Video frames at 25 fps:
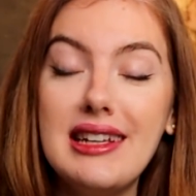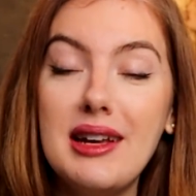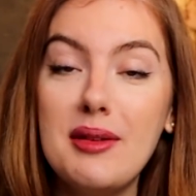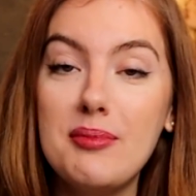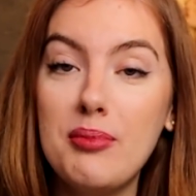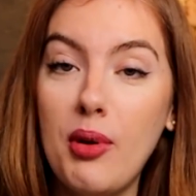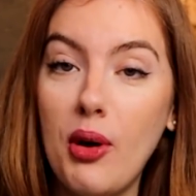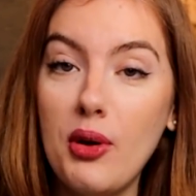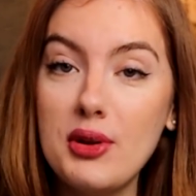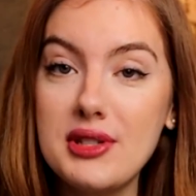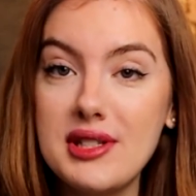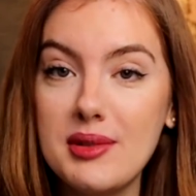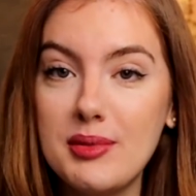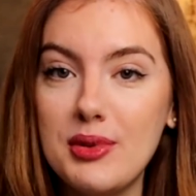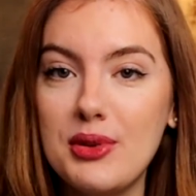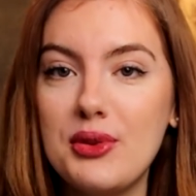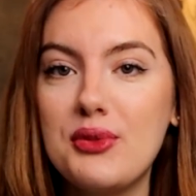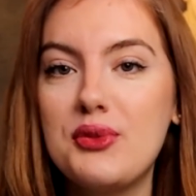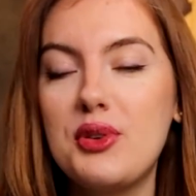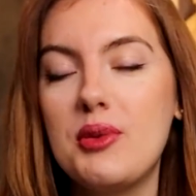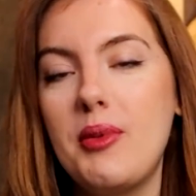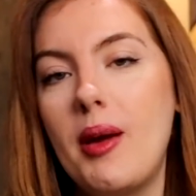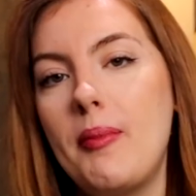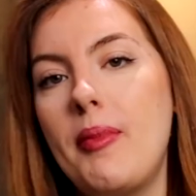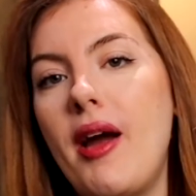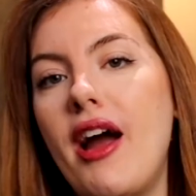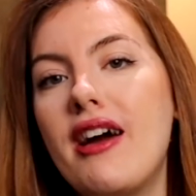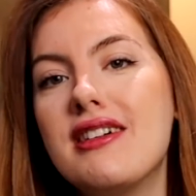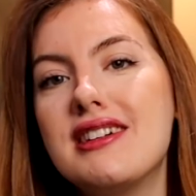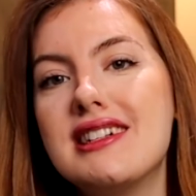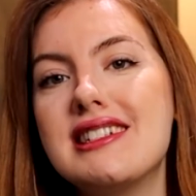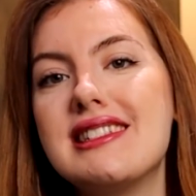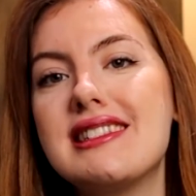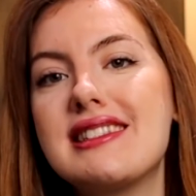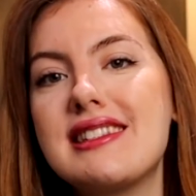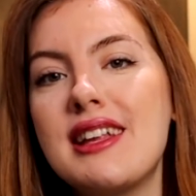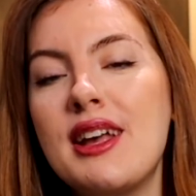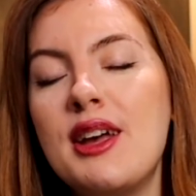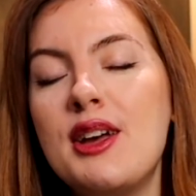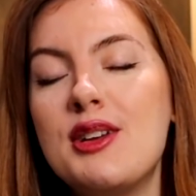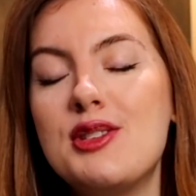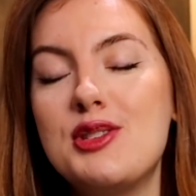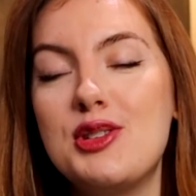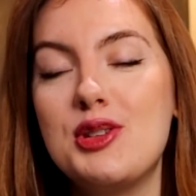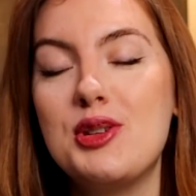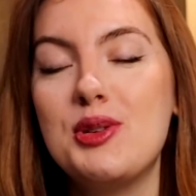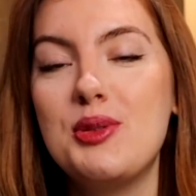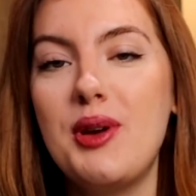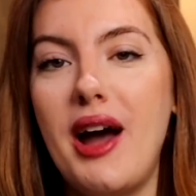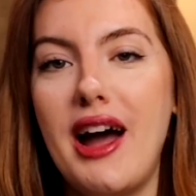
impossible for my parents to